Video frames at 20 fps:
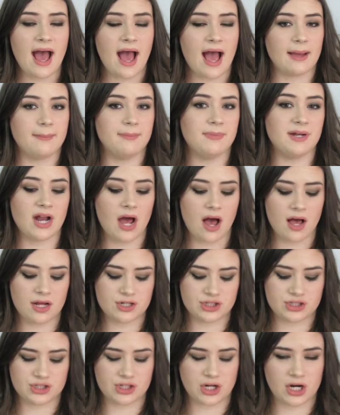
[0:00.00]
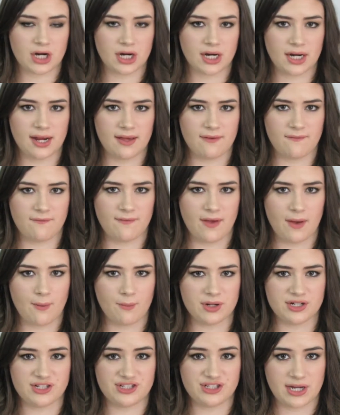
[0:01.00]
I'm not sure if
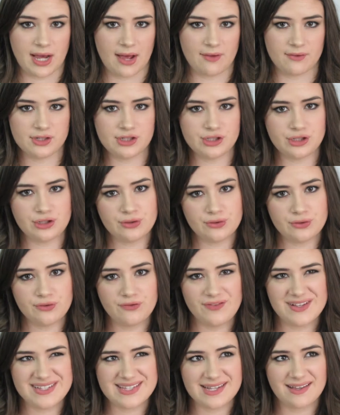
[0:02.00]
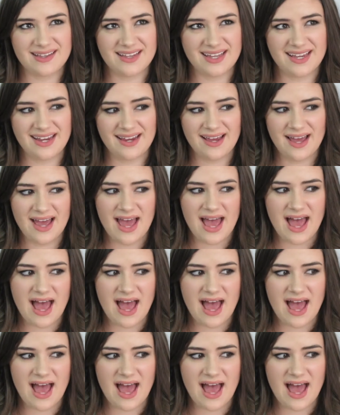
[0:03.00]
it would challenge you physically.